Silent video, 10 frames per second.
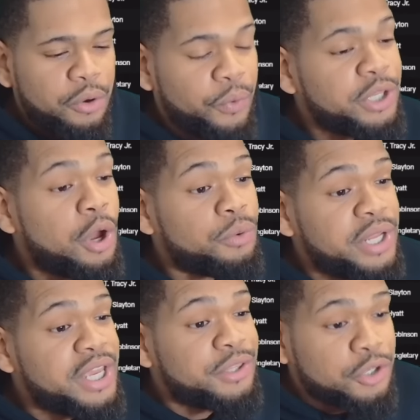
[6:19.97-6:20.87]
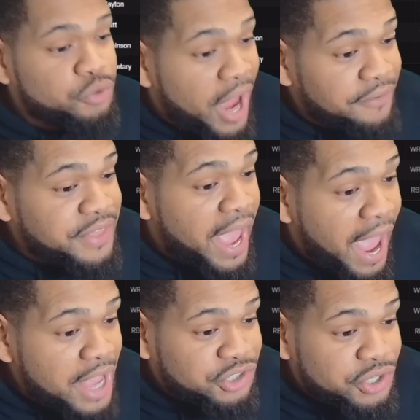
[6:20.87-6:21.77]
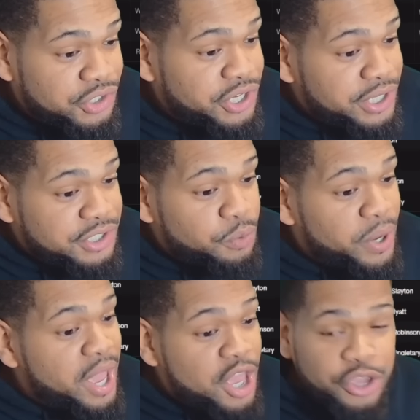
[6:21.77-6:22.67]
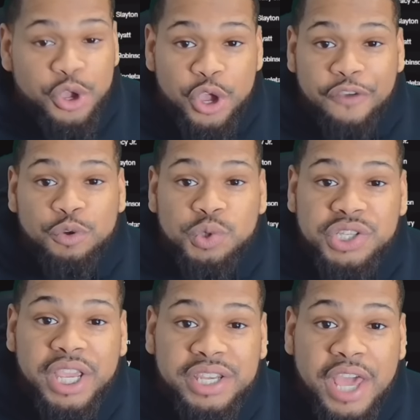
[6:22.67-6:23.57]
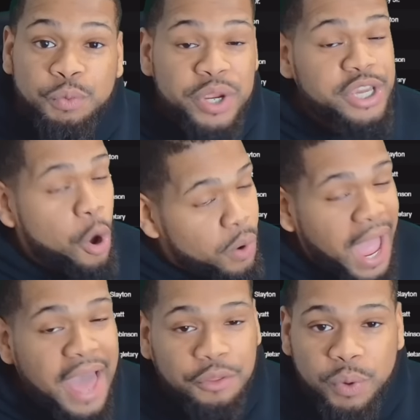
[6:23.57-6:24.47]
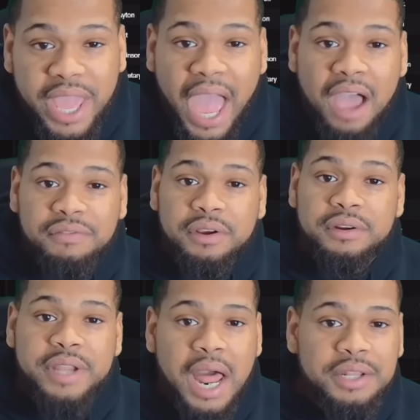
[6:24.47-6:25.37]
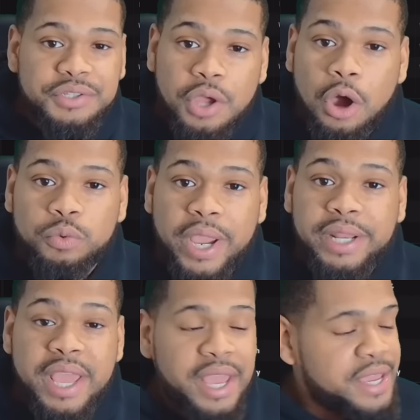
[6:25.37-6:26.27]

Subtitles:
we don't need to draft the Ashton Gentry. Have you seen that Rico guy that we have there in Dallas already?